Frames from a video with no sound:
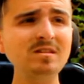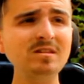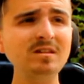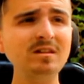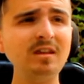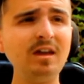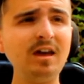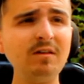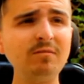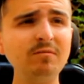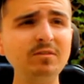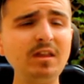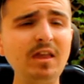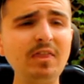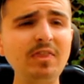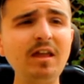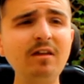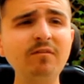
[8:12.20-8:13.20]
You know, I haven't
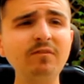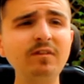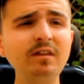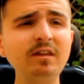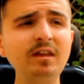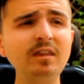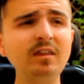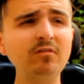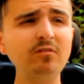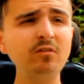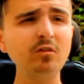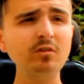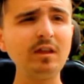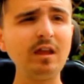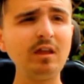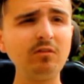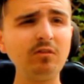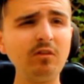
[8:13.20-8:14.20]
done nothing in this
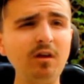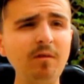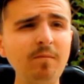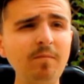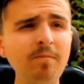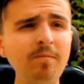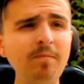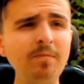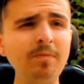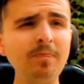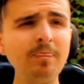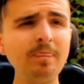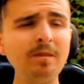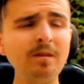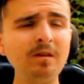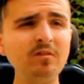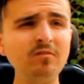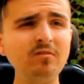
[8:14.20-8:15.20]
lockdown time.
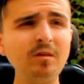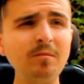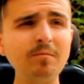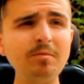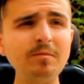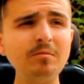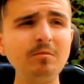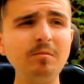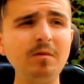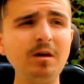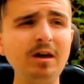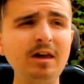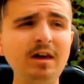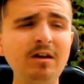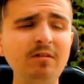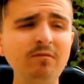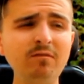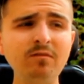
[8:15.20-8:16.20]
Some people might
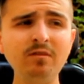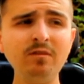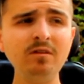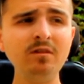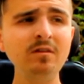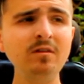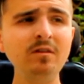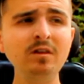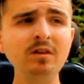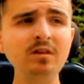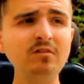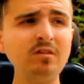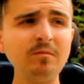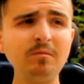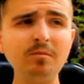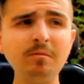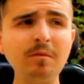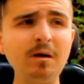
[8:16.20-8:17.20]
have.
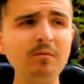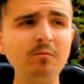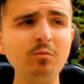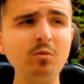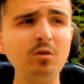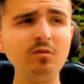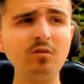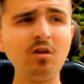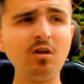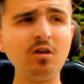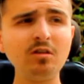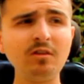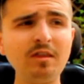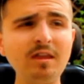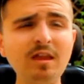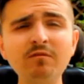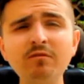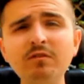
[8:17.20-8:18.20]
Some people might have worked harder
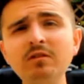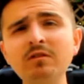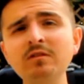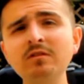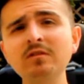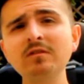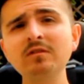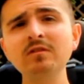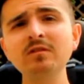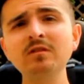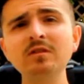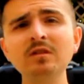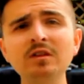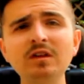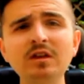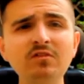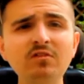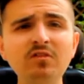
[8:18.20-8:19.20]
than ever
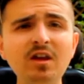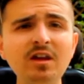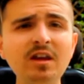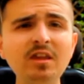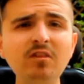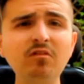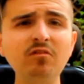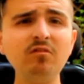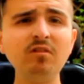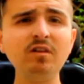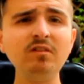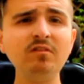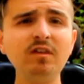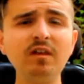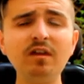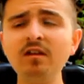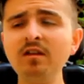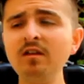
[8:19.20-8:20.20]
in certain industries.
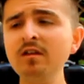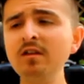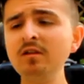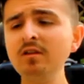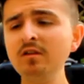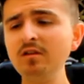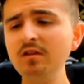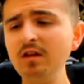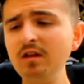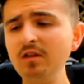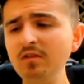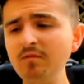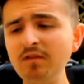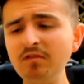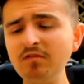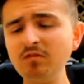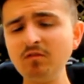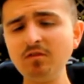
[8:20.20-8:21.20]
Like at the
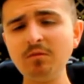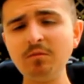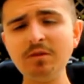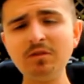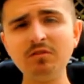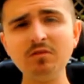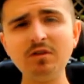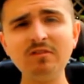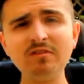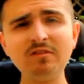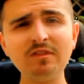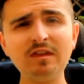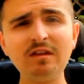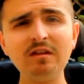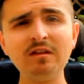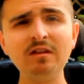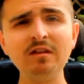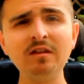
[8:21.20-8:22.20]
restaurant I went to
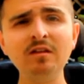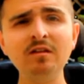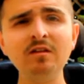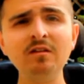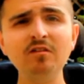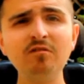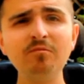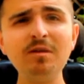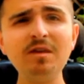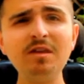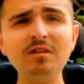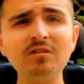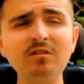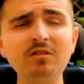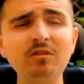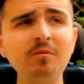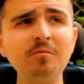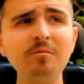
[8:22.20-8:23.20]
yesterday, speaking
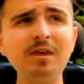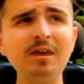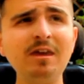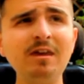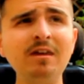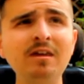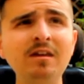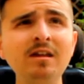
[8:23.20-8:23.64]
to them there,